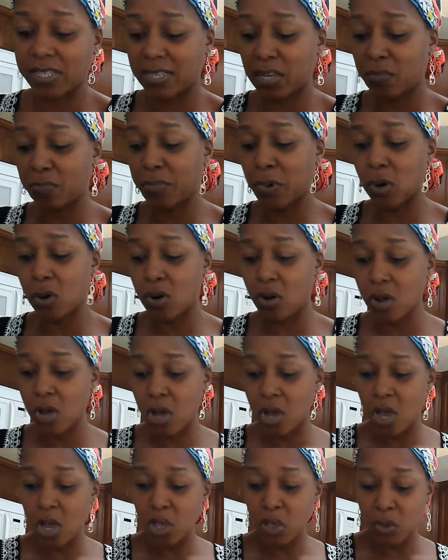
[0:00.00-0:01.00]
simple.
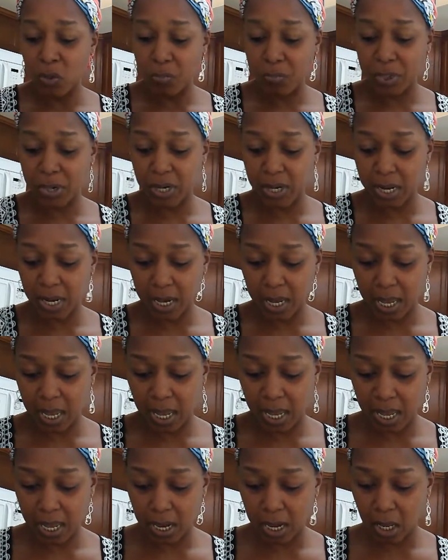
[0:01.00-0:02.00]
You put
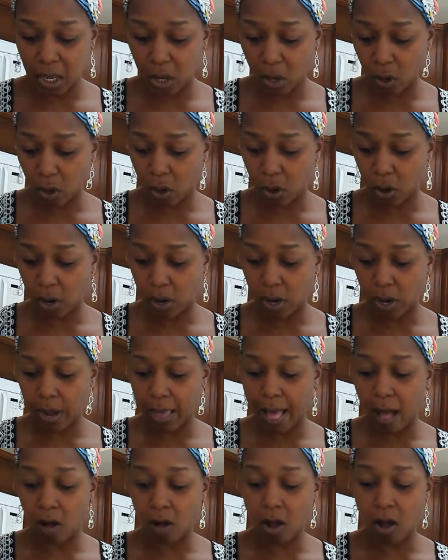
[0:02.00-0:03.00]
in your
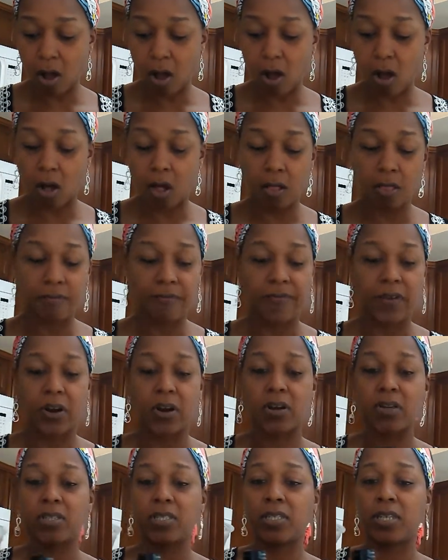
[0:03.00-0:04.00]
alcohol
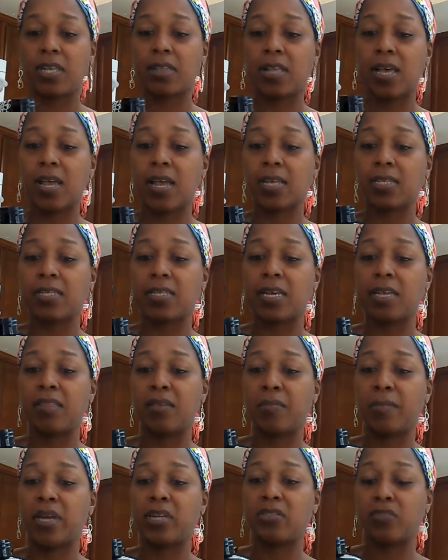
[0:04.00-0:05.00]
first, and like I said,
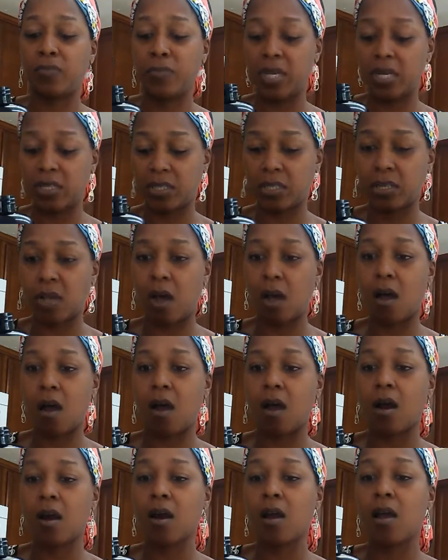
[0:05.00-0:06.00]
the measurements
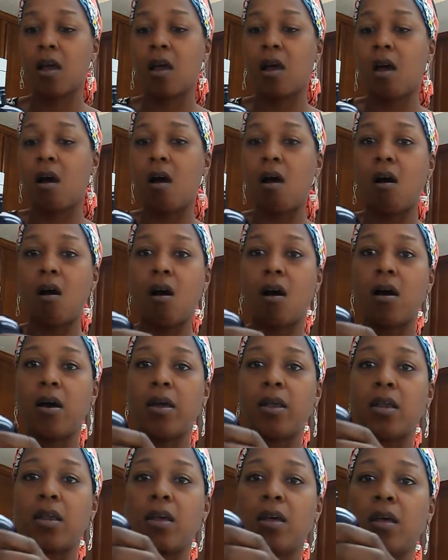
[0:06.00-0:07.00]
are
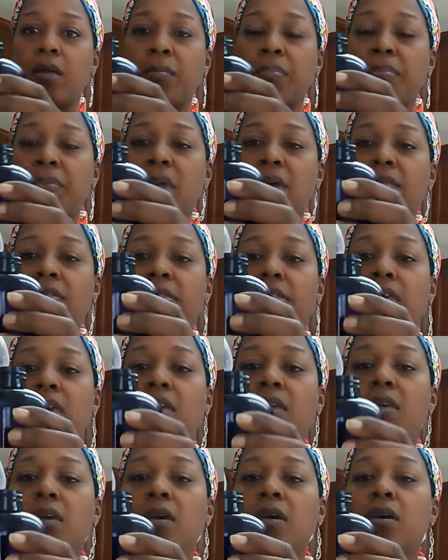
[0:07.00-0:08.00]
on
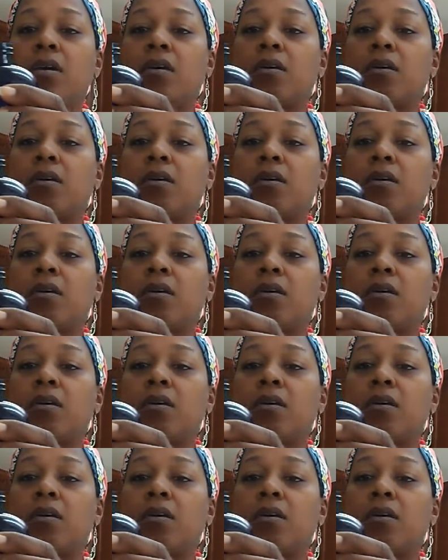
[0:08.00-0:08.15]
the